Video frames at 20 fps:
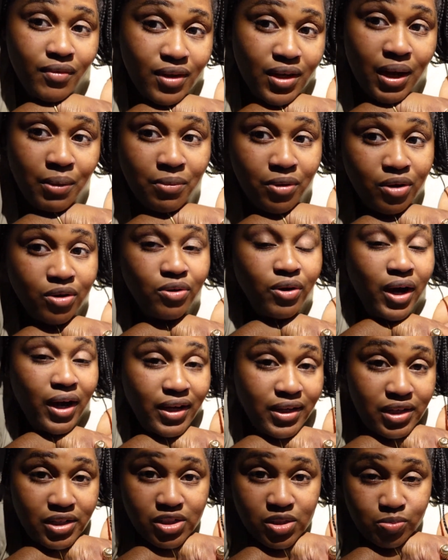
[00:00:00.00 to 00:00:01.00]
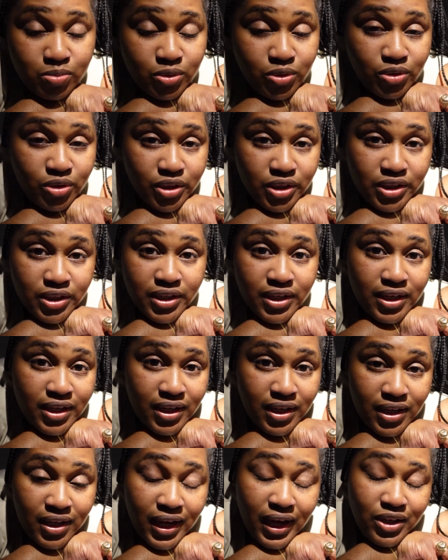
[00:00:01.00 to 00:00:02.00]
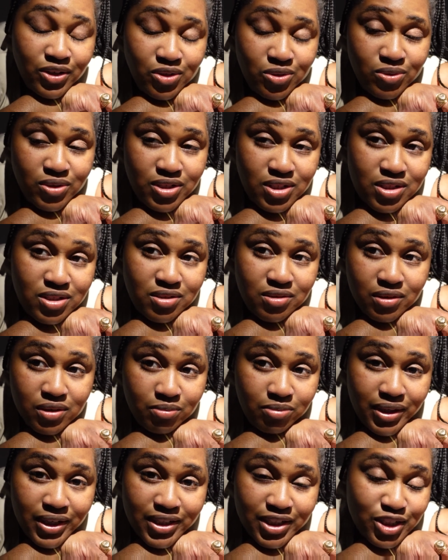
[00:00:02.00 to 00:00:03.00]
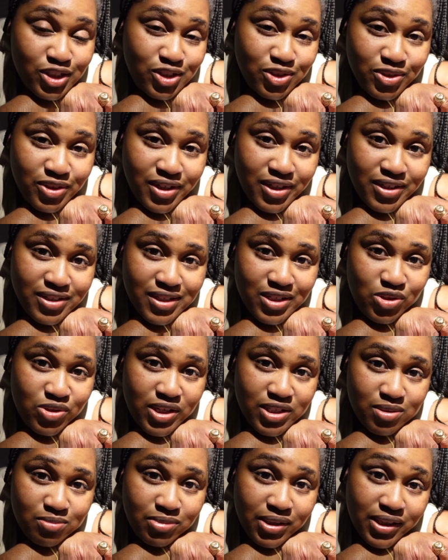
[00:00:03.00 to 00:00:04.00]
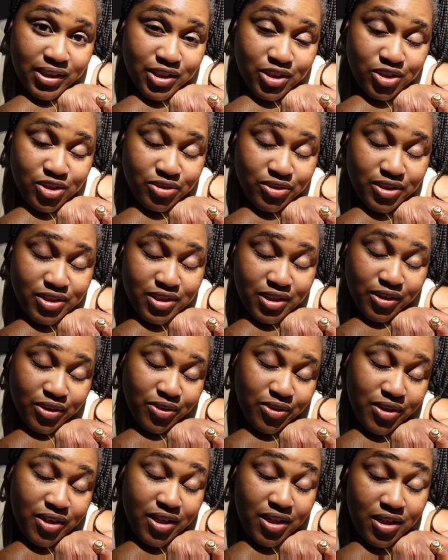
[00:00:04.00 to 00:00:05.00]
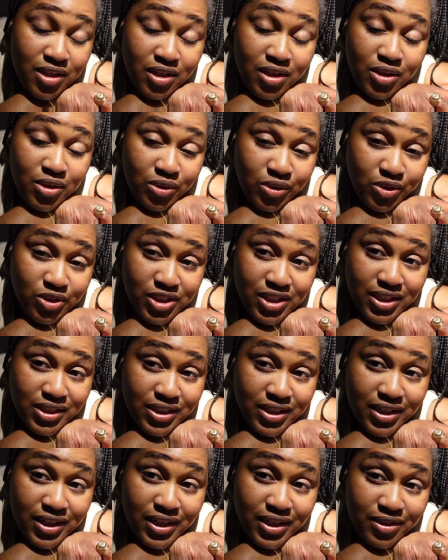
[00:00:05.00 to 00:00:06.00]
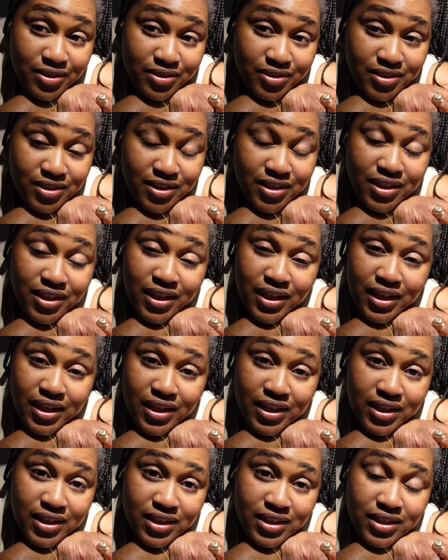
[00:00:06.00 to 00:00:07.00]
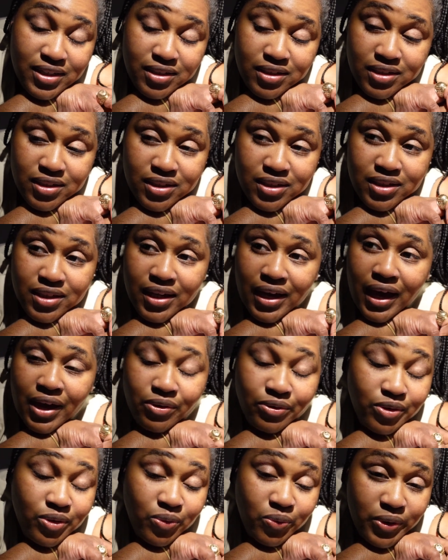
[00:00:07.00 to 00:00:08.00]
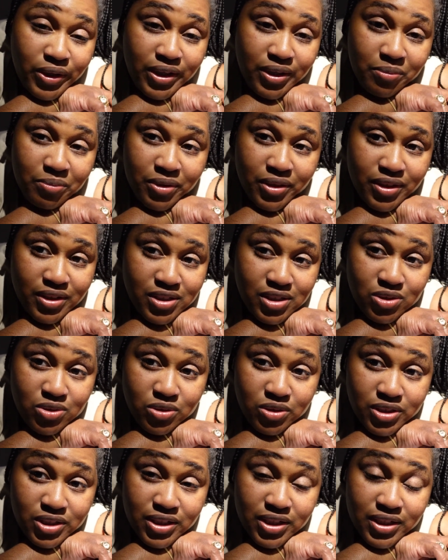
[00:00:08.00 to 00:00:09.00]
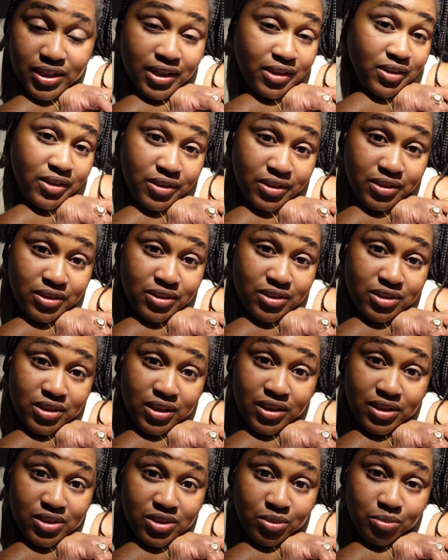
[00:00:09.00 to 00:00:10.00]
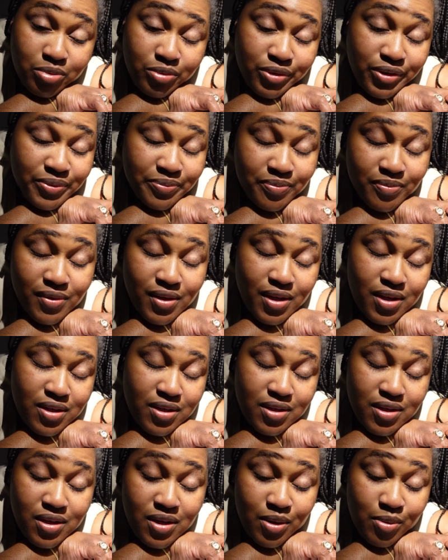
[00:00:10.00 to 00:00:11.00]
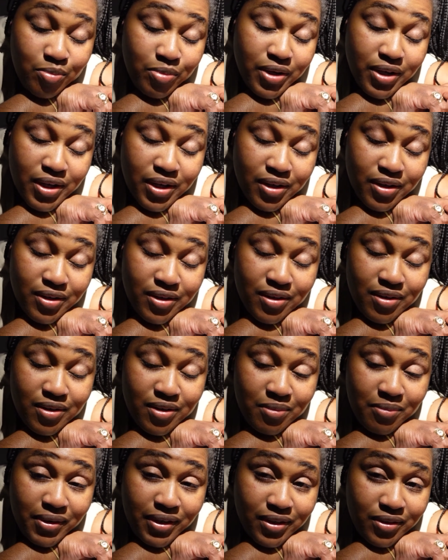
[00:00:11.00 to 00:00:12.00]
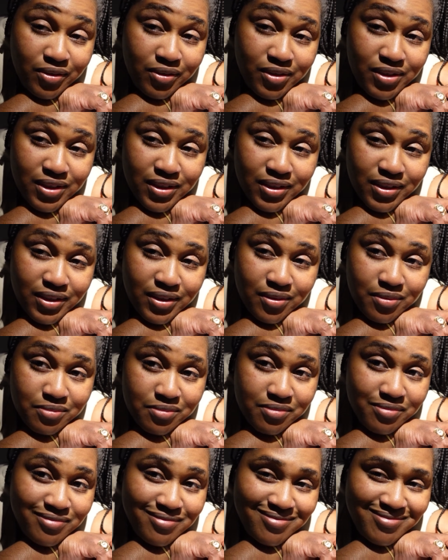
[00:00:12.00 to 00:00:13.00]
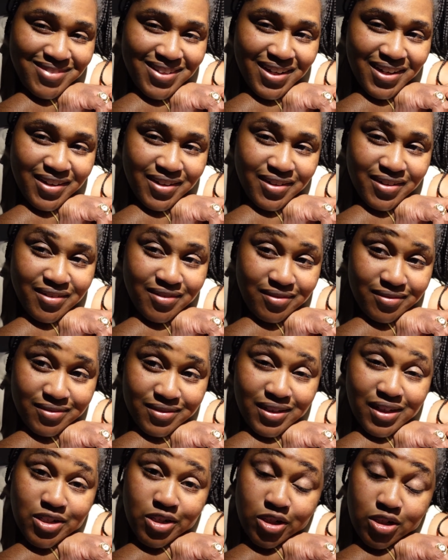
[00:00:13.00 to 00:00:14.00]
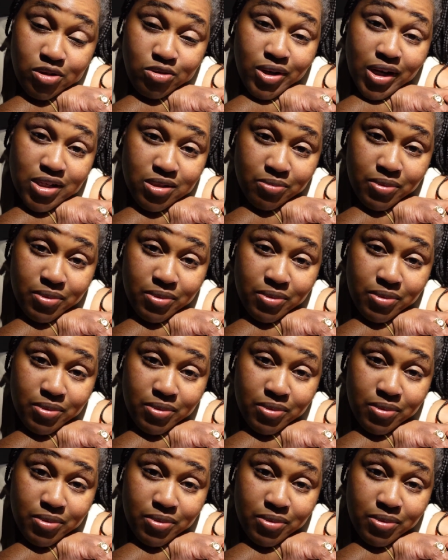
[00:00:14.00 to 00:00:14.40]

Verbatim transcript: I'm gonna go out and explore. I do want to see some of the black history here because they do got some black history, so I'm gonna check that out. And I don't know when, but just gonna check it out, say at some point. But yeah, I'm gonna go take a nap. I'm tired. I'll see you guys